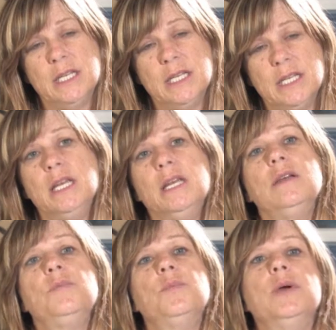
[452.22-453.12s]
we
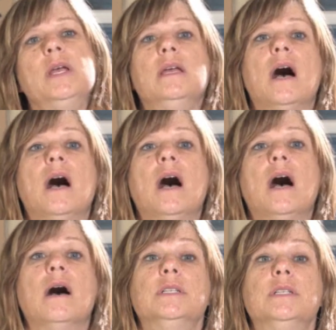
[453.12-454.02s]

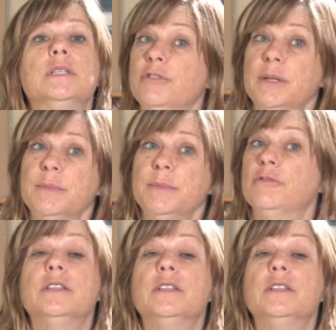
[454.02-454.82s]
did the Freedom